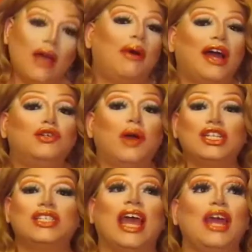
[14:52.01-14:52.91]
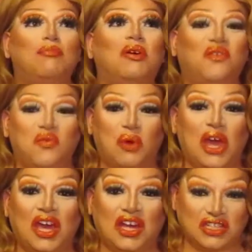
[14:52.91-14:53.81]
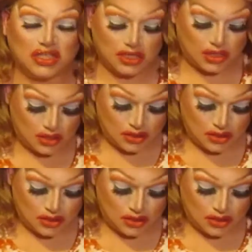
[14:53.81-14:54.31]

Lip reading: But I just hate puffy pants.